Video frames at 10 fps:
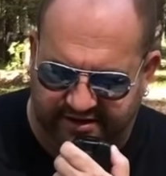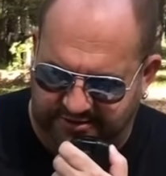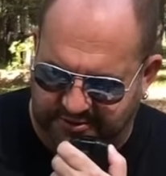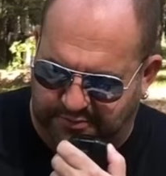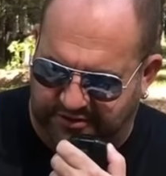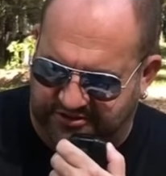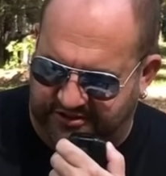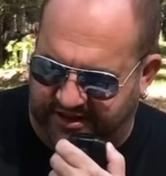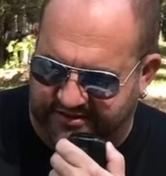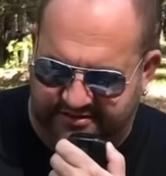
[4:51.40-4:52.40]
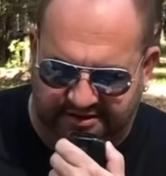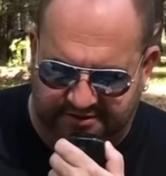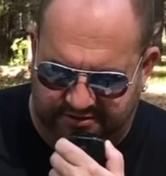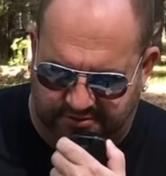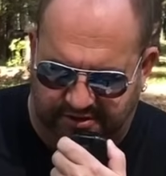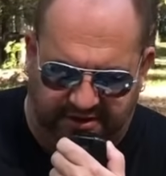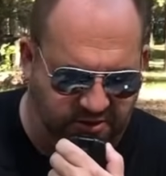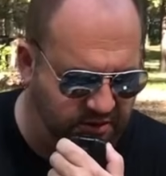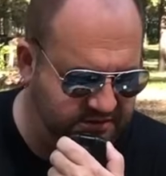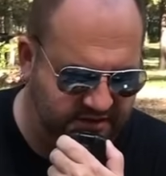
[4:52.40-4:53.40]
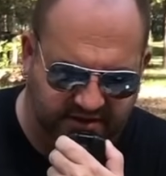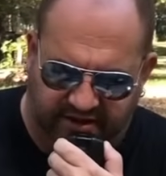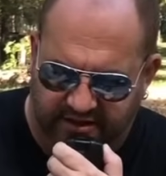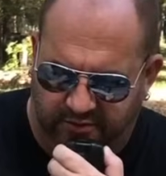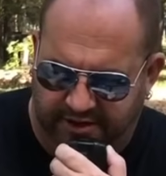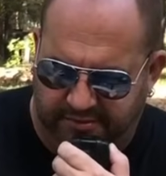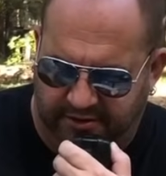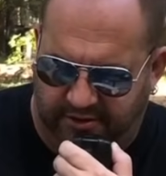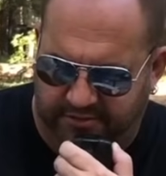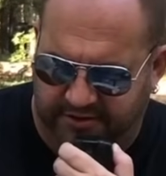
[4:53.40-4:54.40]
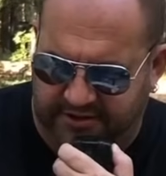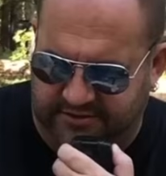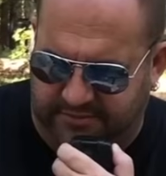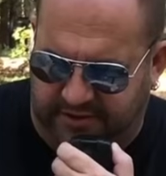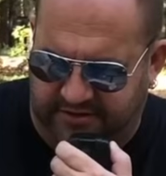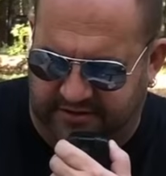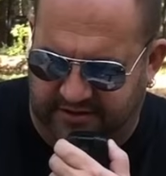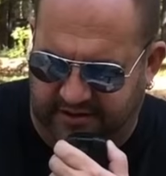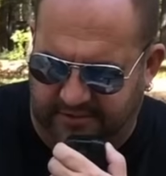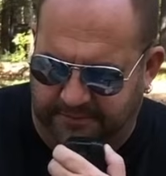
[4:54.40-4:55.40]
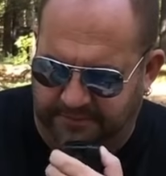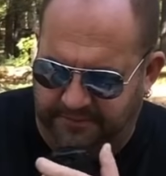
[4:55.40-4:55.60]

I do appreciate it. 73 QRZ, Kilo 8 Mike Romeo Delta. Parks on the air.